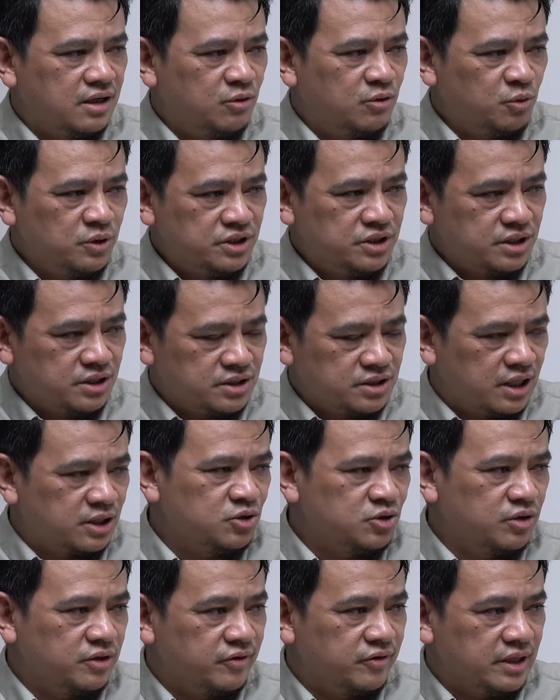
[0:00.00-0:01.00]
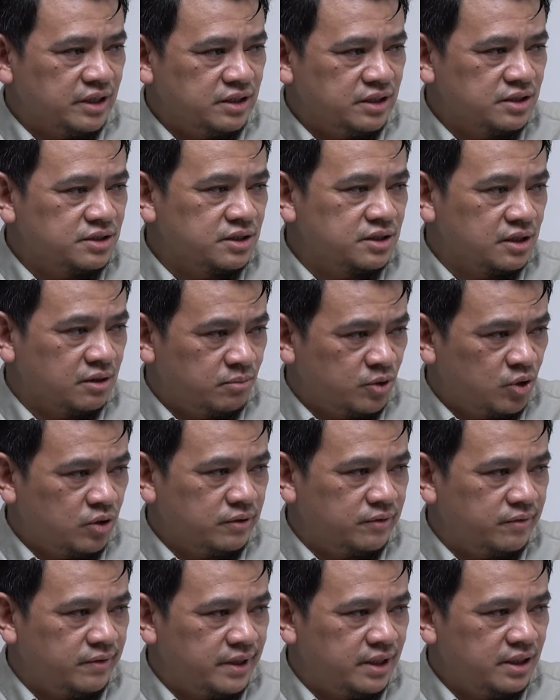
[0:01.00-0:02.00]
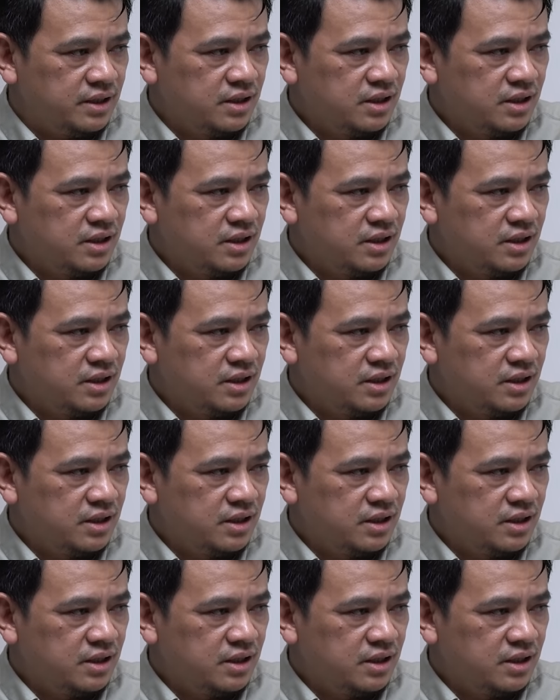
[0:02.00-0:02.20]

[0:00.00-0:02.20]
Which is actually registered abroad, right?